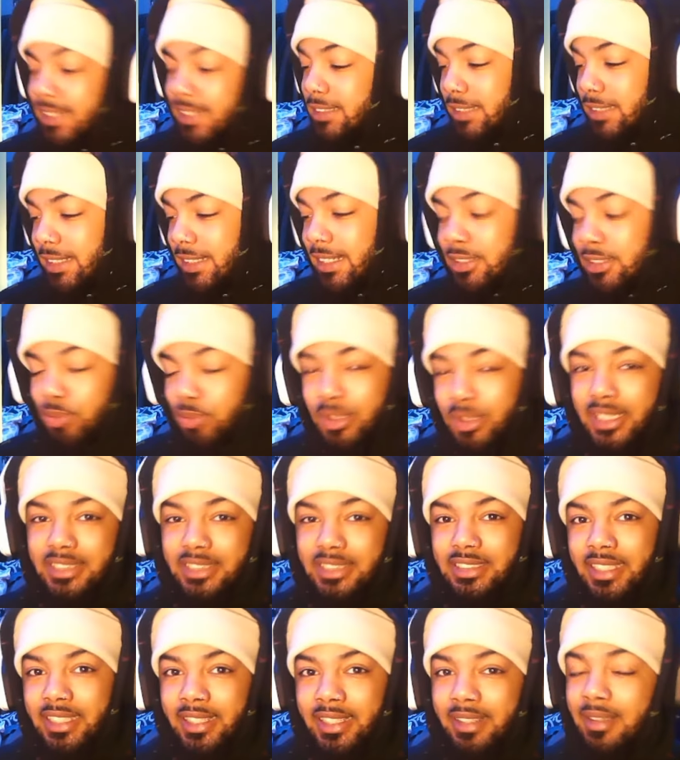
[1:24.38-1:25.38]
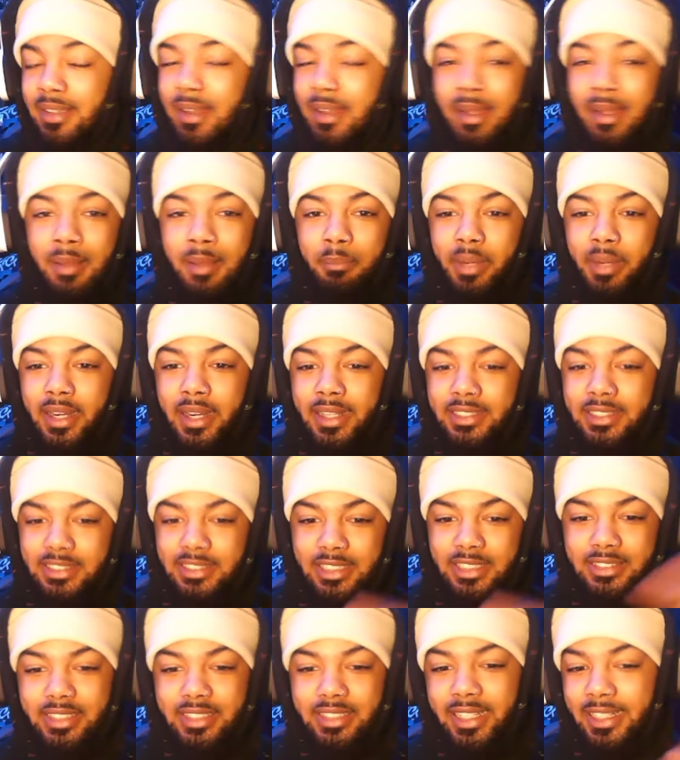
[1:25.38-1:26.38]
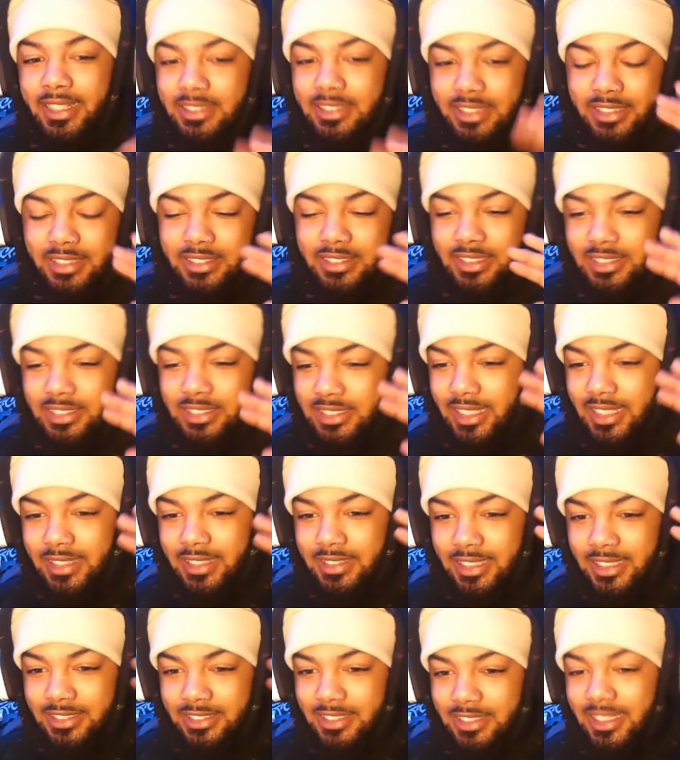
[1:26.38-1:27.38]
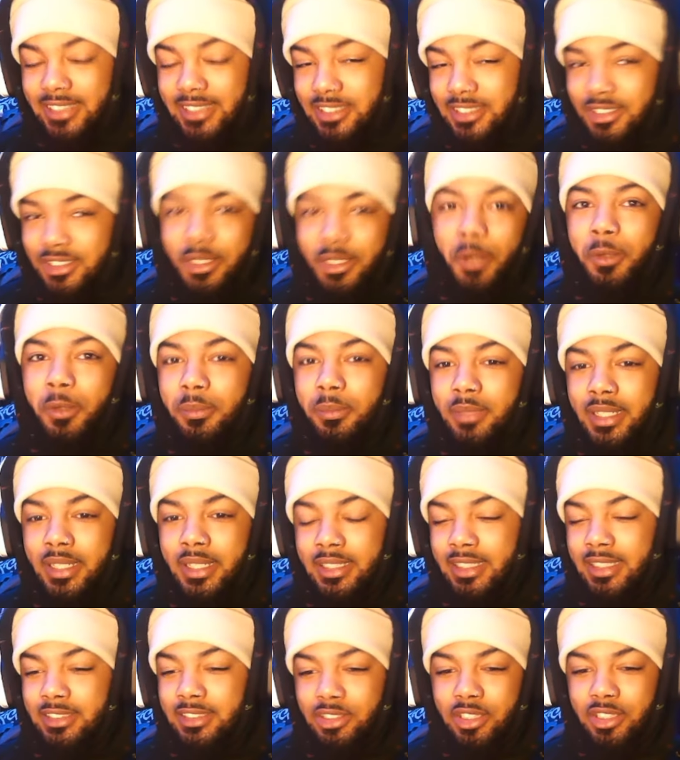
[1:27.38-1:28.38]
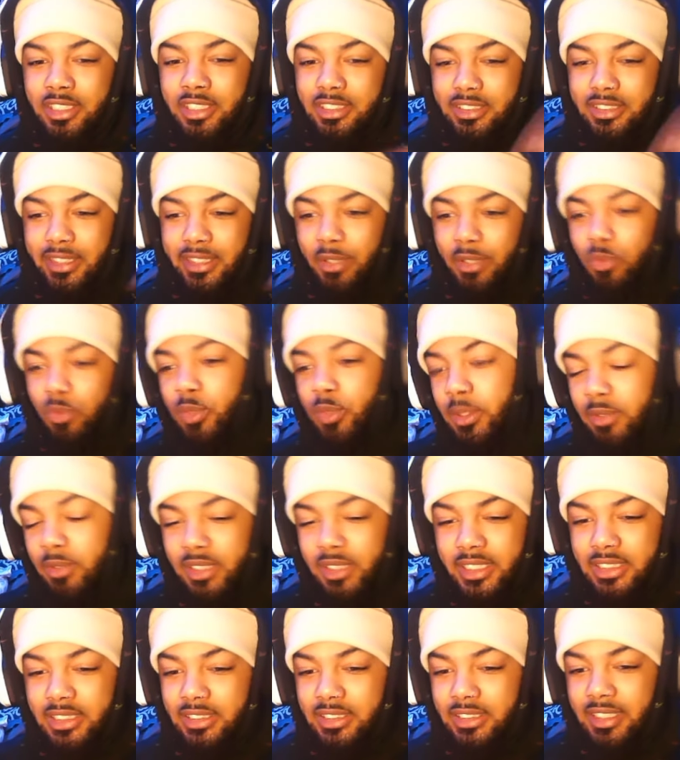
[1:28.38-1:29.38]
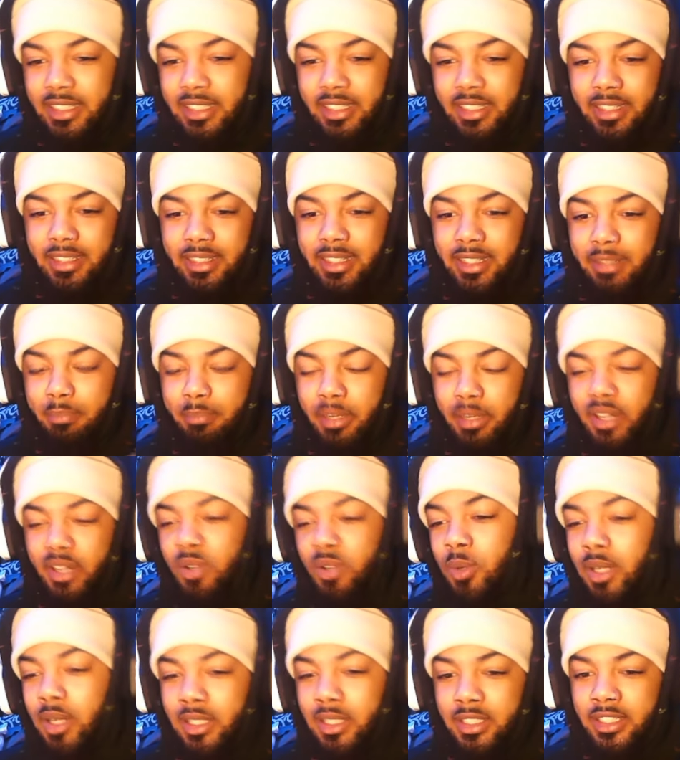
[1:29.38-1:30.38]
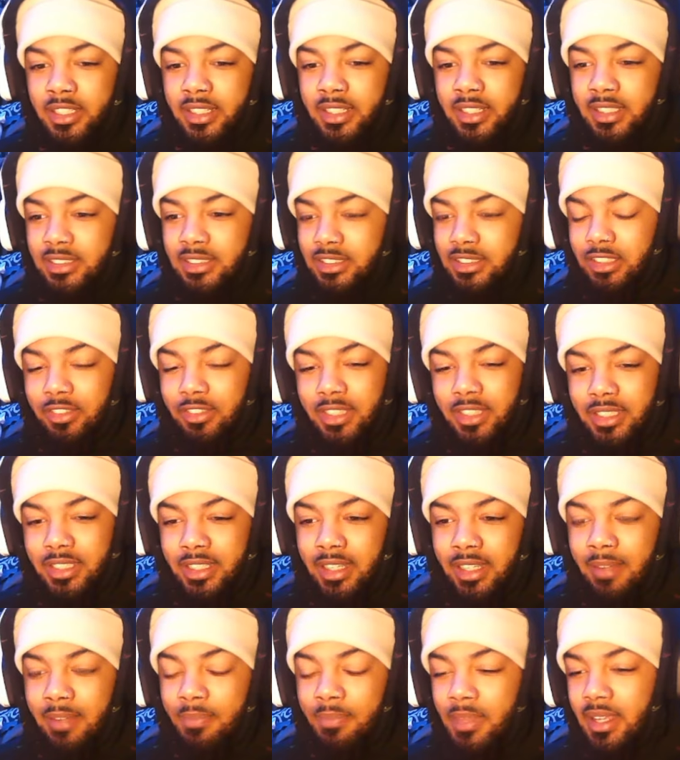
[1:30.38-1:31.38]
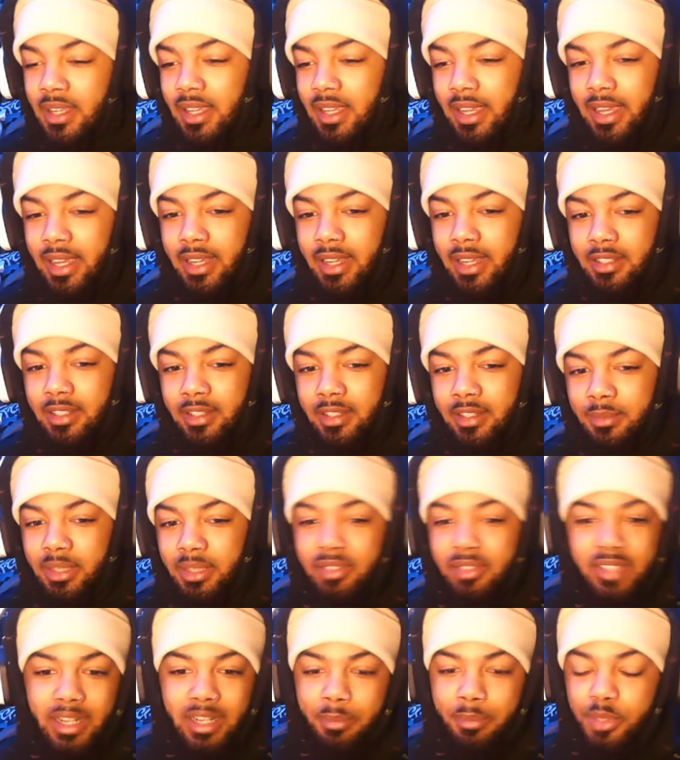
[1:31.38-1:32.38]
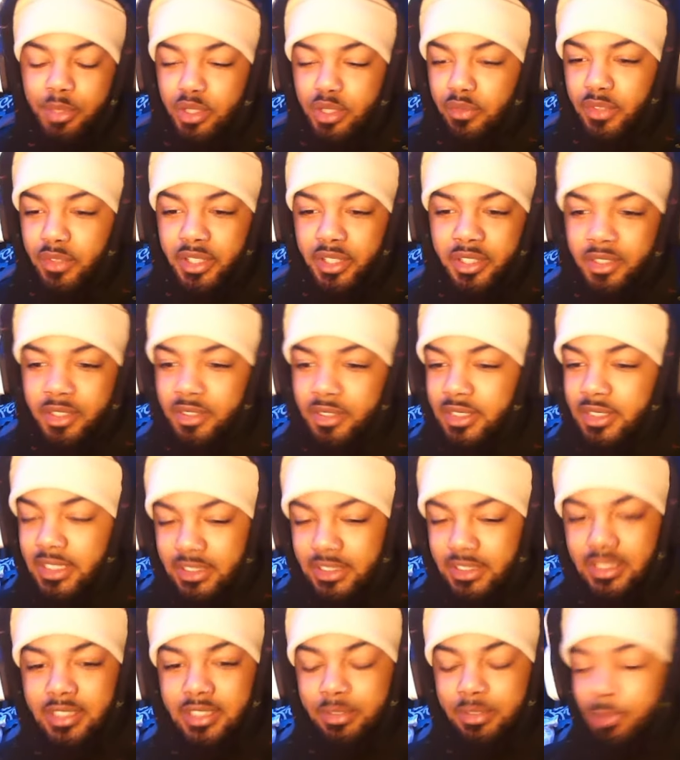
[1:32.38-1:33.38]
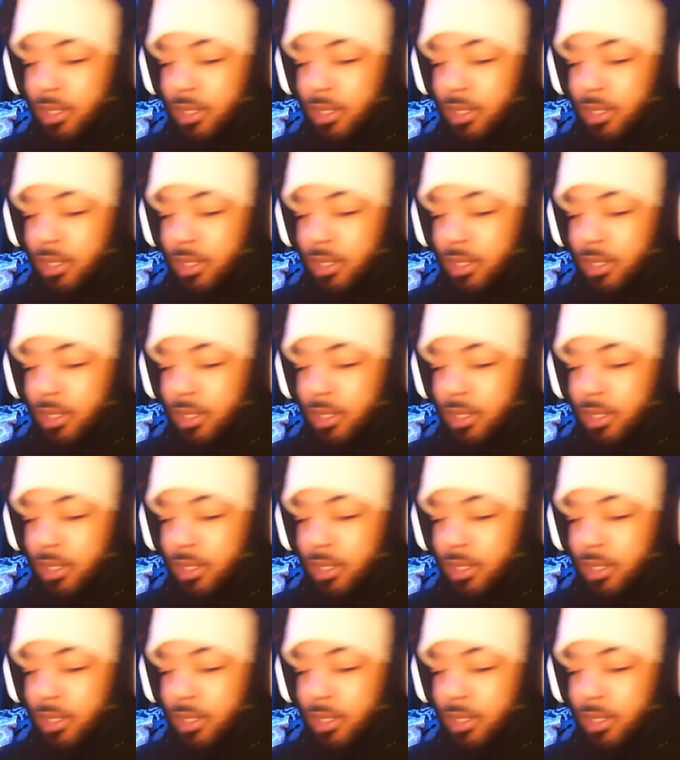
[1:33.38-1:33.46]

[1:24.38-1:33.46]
that's what they said, but it's like that's a nice dope, and like so they just like re-released it in like better quality and stuff like that. And they even got music video. It's pretty